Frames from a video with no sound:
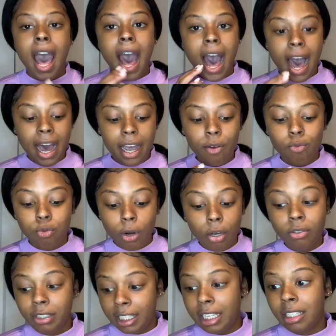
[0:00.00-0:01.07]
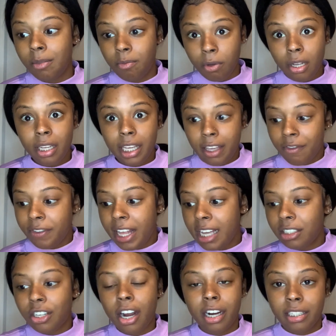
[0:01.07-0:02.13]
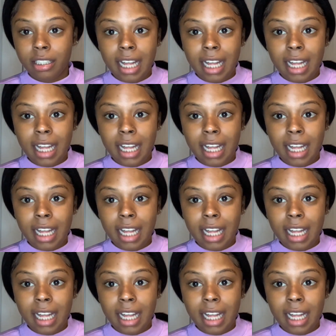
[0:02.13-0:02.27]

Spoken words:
I wrote this book in flashcards.